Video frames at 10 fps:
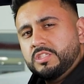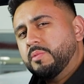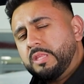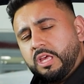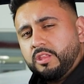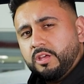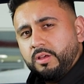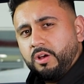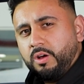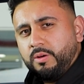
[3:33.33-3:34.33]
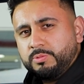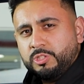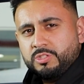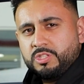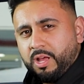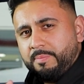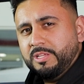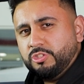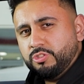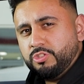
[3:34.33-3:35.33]
some of the other options that I
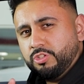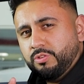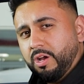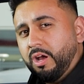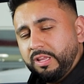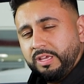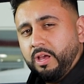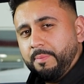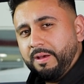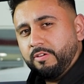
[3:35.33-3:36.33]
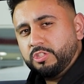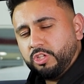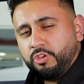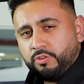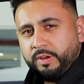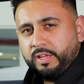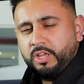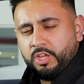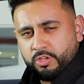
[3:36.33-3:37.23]
mentioned to you earlier about securing